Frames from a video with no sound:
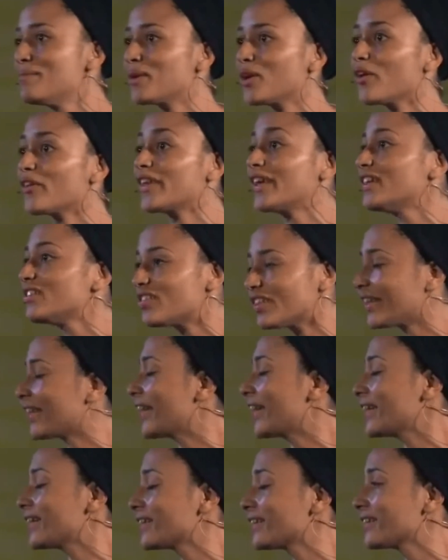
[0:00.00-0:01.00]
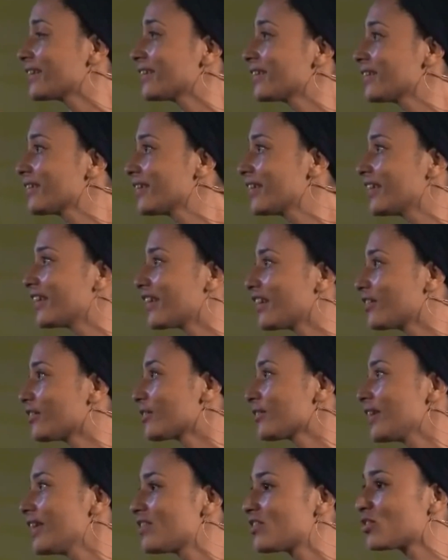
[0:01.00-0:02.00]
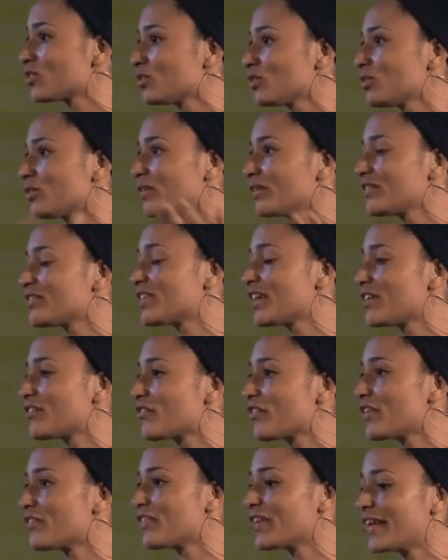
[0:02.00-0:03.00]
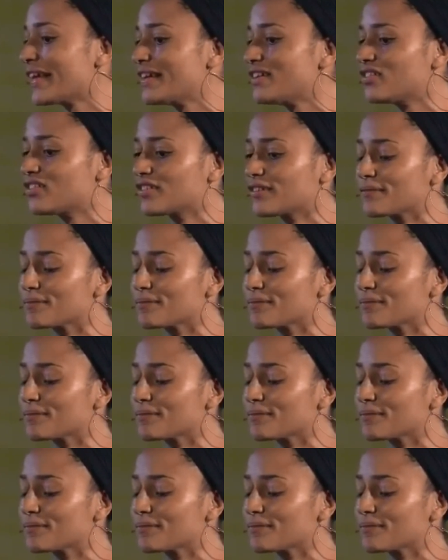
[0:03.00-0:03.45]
But on the internet, you know, it's all so it, self-revelation.